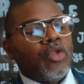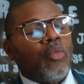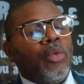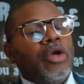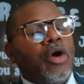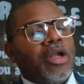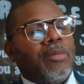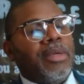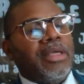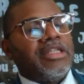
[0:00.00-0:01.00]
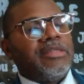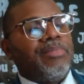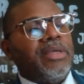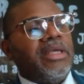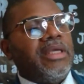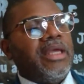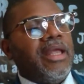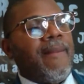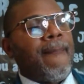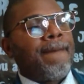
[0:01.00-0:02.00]
we ought to be
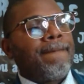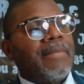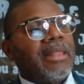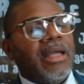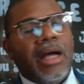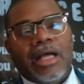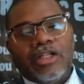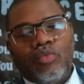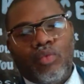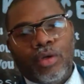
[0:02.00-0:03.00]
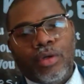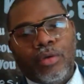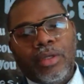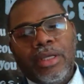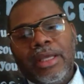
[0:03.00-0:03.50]
speaking God's word